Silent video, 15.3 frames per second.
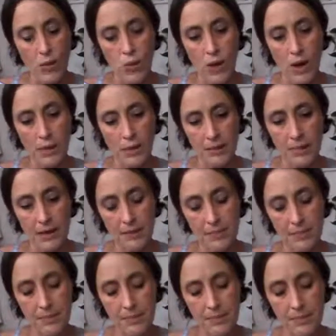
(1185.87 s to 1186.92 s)
what we might
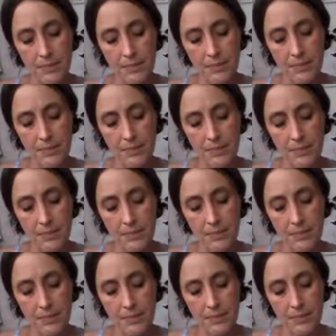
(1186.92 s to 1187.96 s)
be
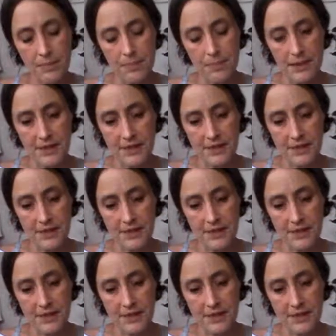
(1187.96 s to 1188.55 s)
experiencing.